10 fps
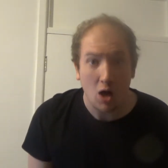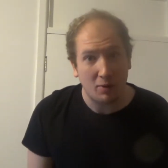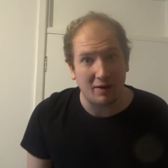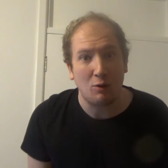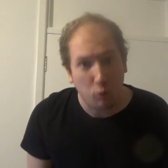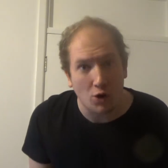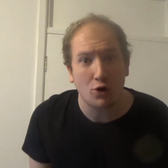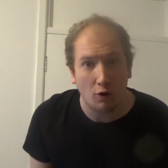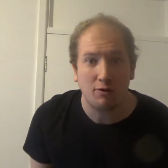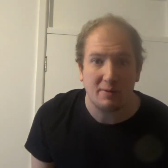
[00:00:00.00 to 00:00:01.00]
but they would
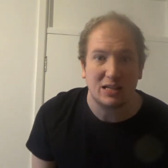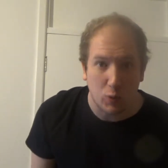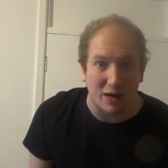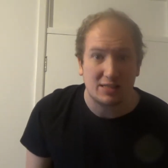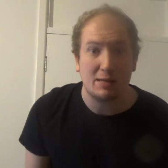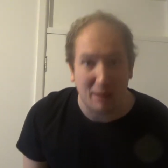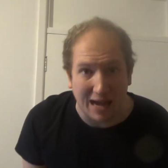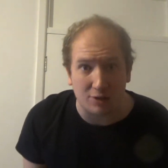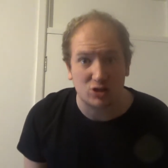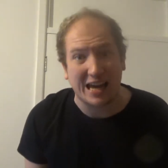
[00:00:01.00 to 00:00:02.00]
offer me £20